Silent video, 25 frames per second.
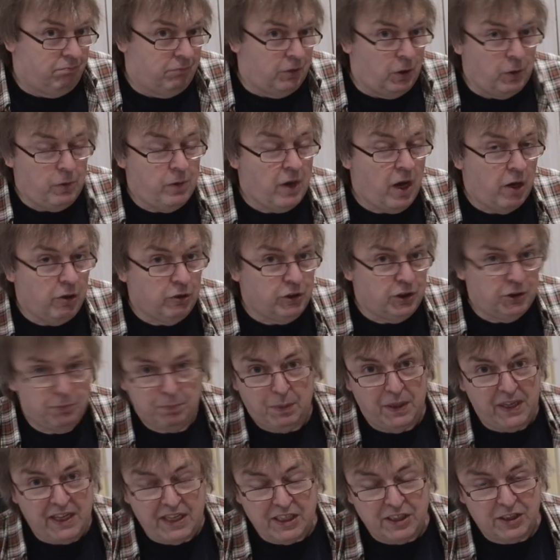Who knows,
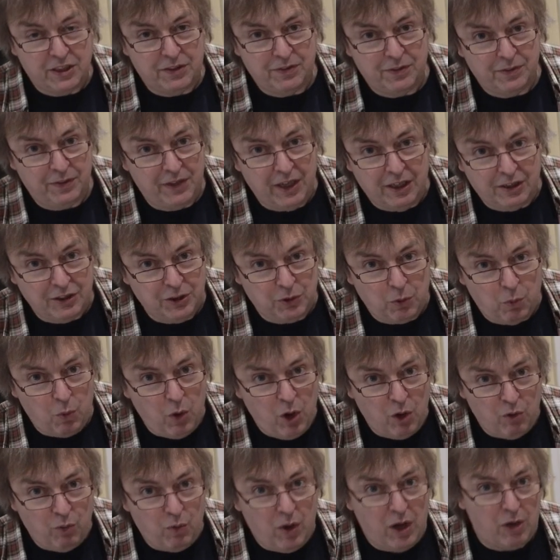but it's a
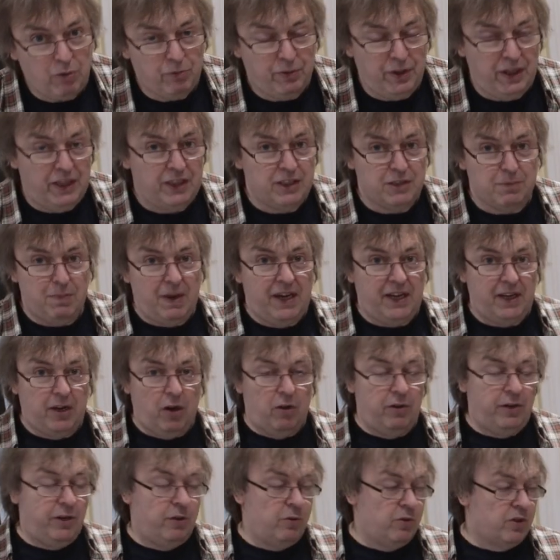worthwhile thing to make
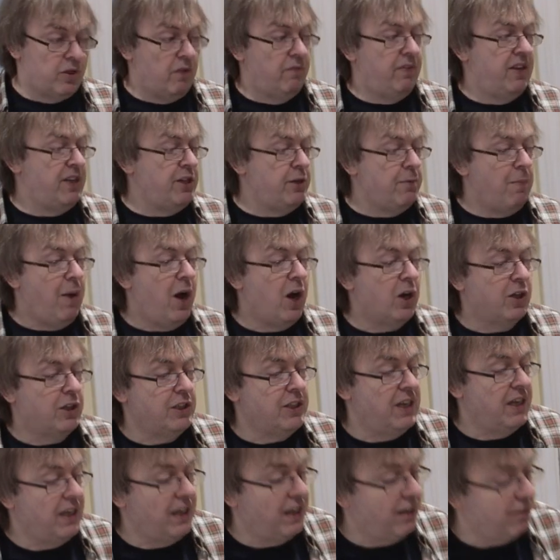use of in your
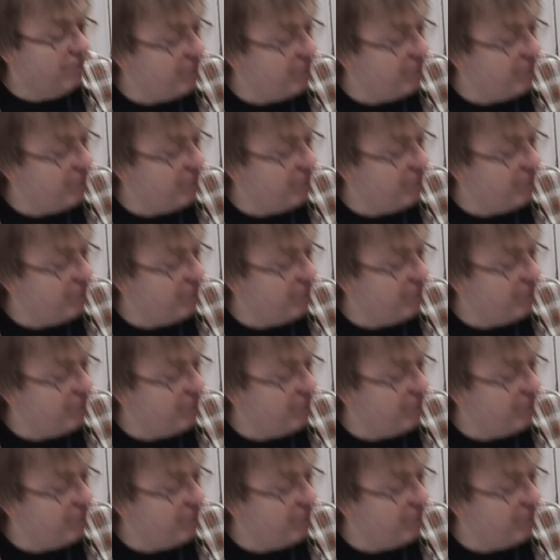marketing